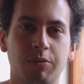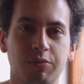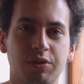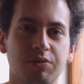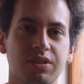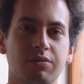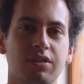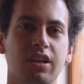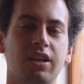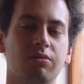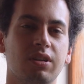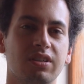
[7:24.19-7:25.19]
which was
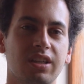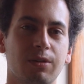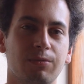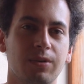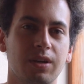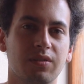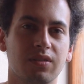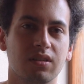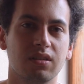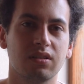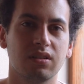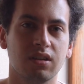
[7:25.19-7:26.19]
at around
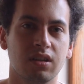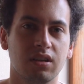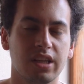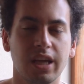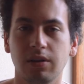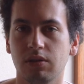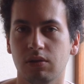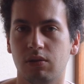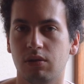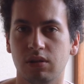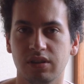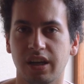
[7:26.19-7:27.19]
10,000 yen,
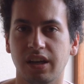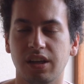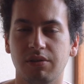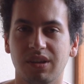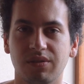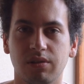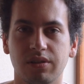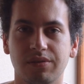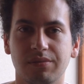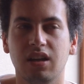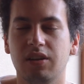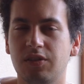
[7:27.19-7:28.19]
or 90 US
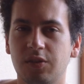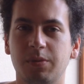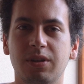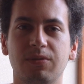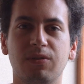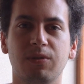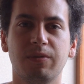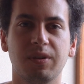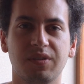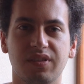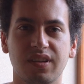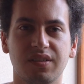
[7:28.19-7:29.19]
dollars. I also spent
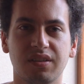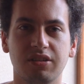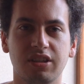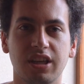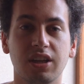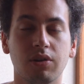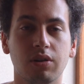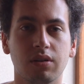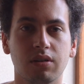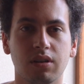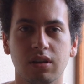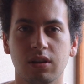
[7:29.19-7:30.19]
4,600 yen
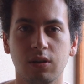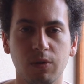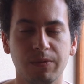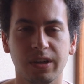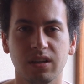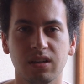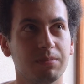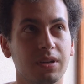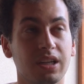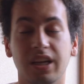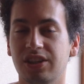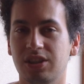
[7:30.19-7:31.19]
on clothing,
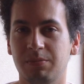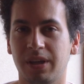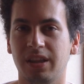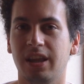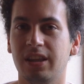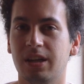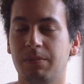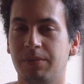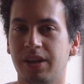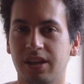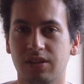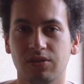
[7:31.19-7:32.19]
but I actually ended up
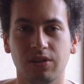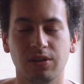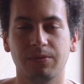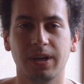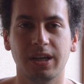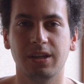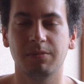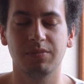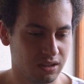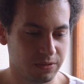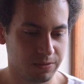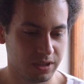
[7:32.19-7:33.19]
buying a ton of
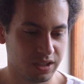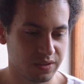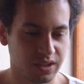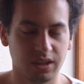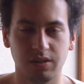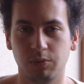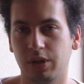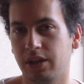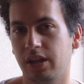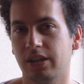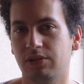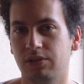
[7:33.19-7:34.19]
items. The thing is, what I
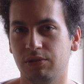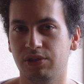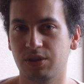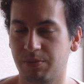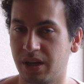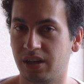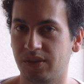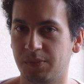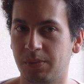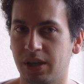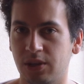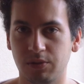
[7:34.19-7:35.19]
like to do in Japan is
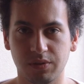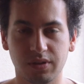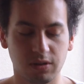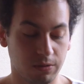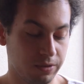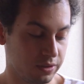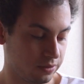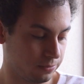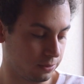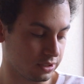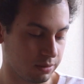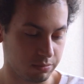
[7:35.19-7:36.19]
buy used clothing. So
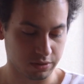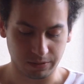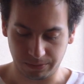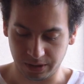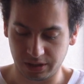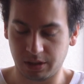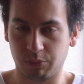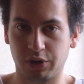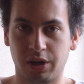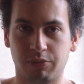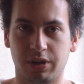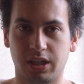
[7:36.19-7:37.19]
for example, the thing that I'm
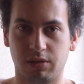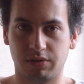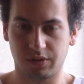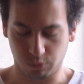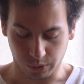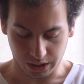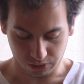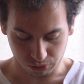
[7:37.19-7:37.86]
wearing right now, this white